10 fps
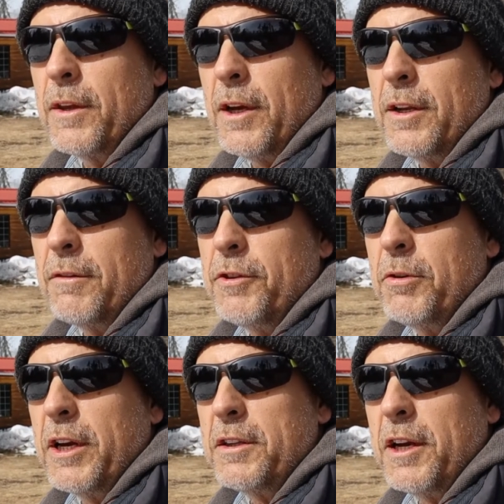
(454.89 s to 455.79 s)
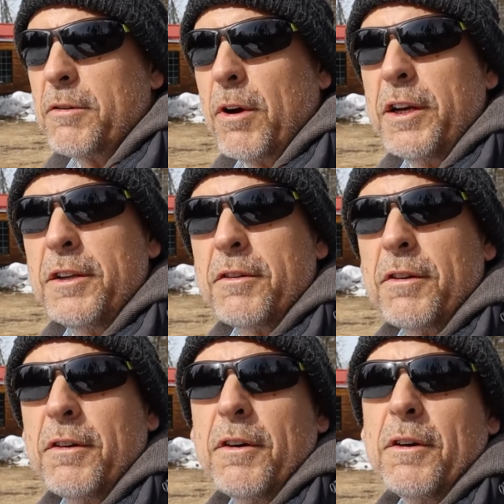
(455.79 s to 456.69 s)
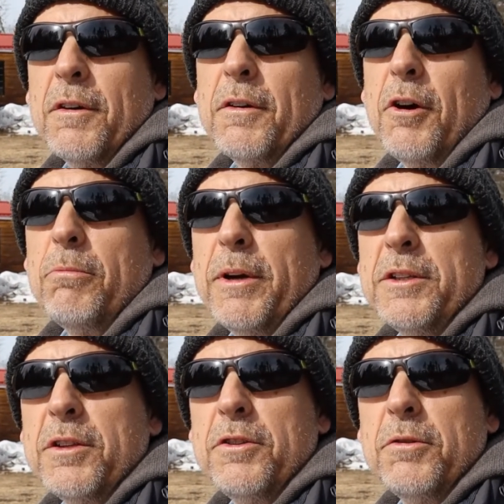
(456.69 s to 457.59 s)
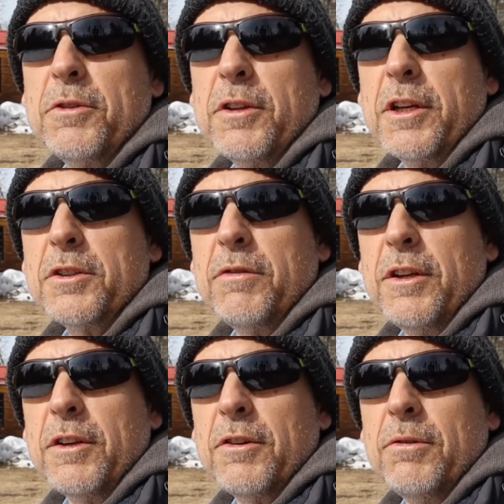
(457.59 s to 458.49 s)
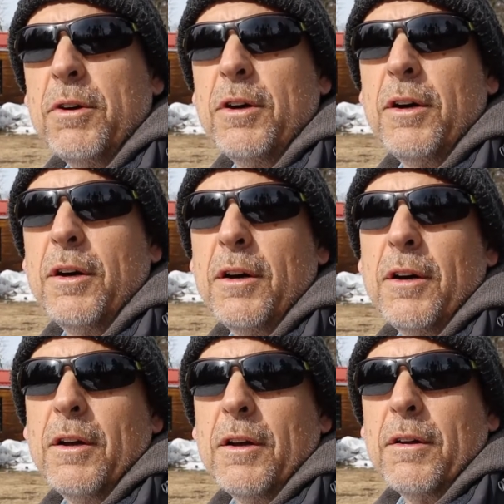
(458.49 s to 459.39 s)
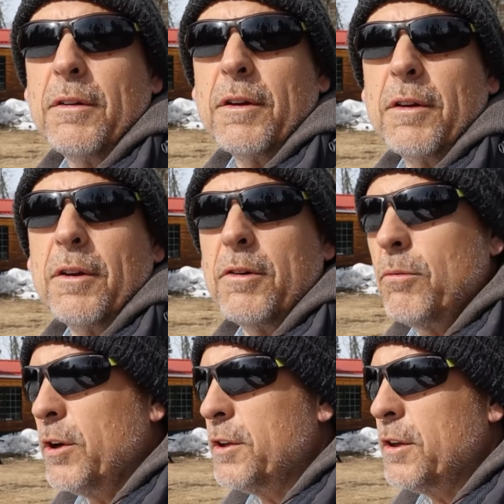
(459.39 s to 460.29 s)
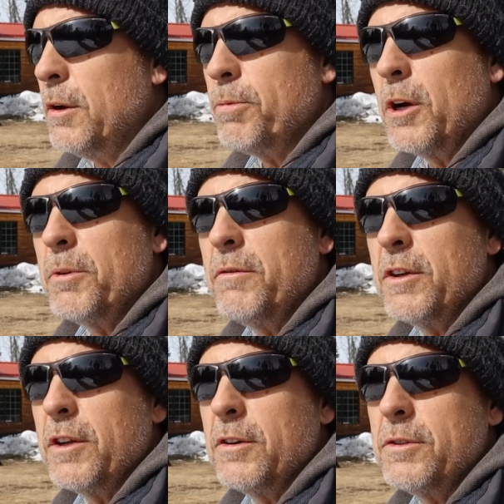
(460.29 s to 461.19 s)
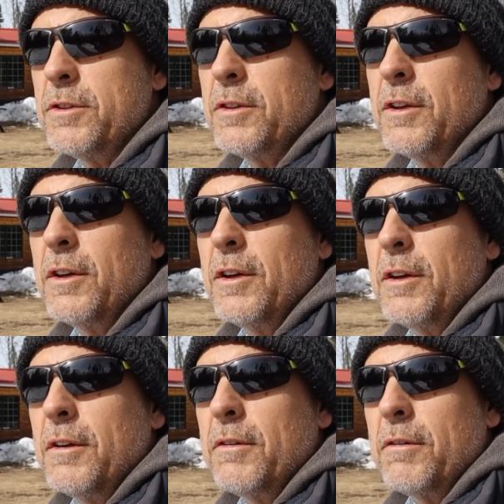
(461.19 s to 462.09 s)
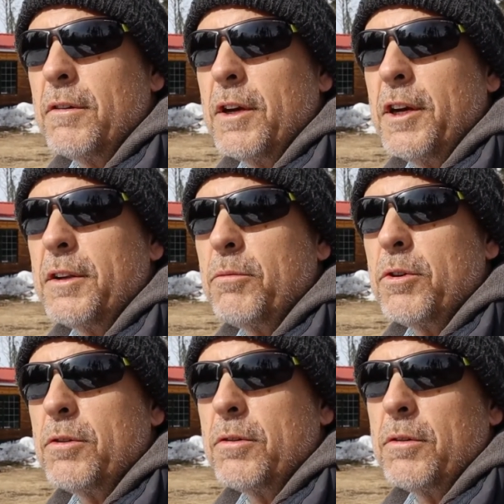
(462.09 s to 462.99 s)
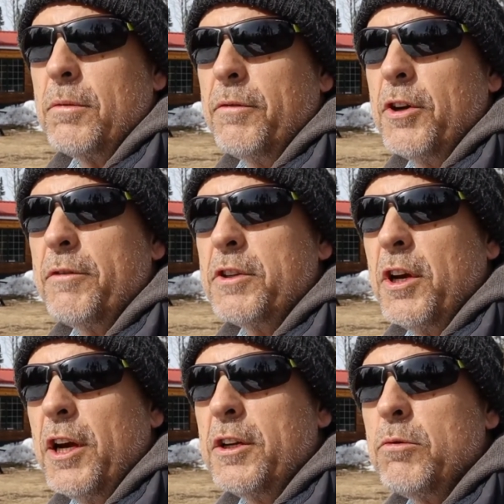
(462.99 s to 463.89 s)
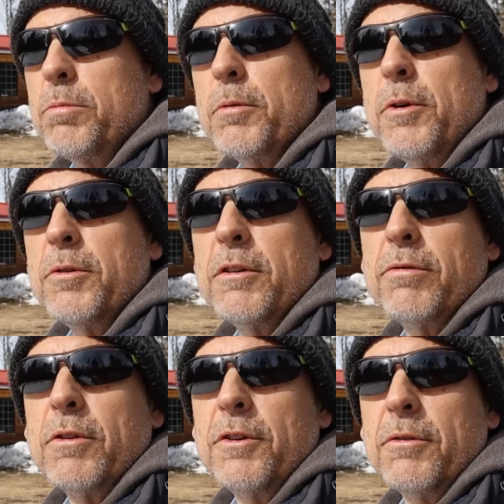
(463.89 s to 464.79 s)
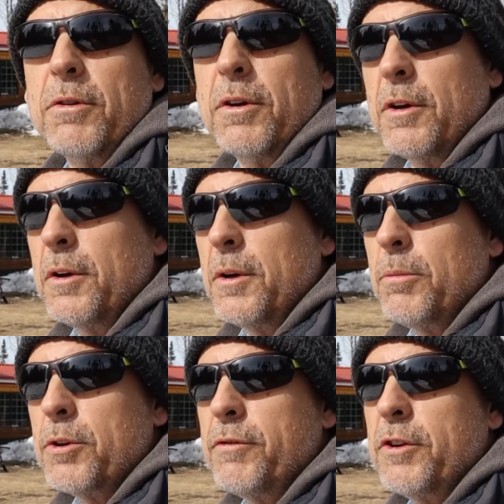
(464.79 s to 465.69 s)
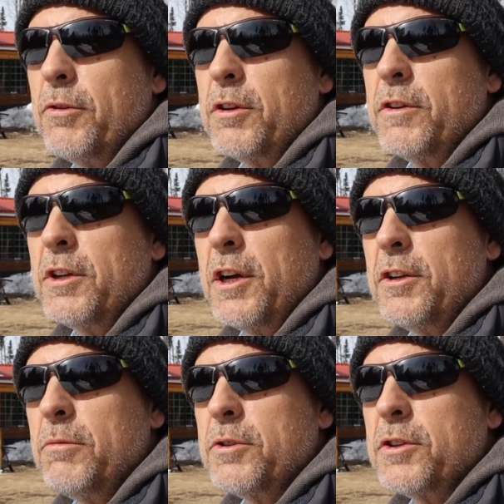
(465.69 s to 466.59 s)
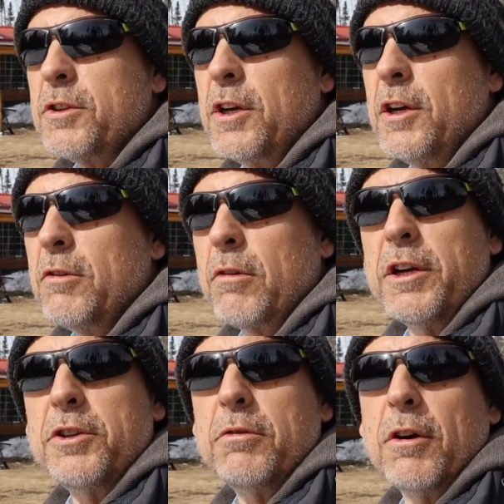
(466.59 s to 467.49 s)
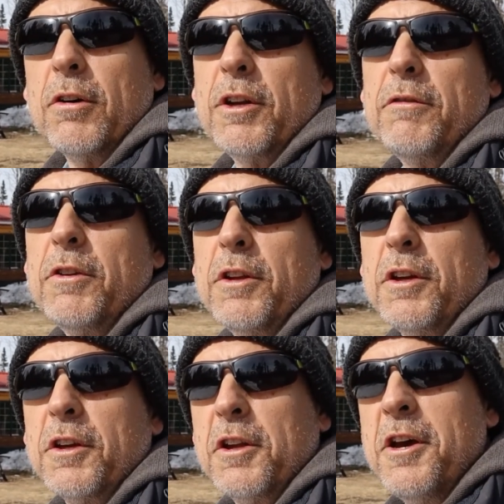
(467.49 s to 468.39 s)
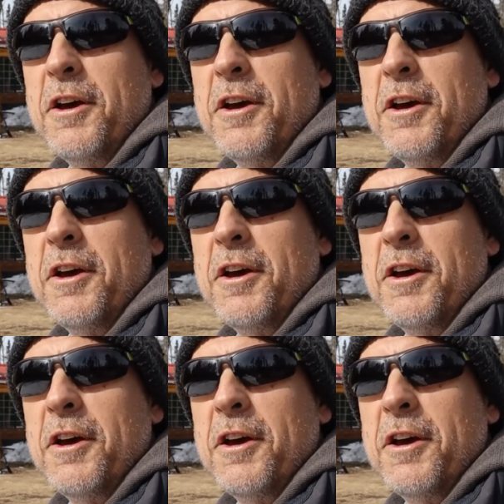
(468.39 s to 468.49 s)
if you get that right, I'll mention you in the next video, you know, one of the upcoming videos, and if you have a channel, we'll promote it for you. But if you don't have a channel, we'll just say how great you are and everything, and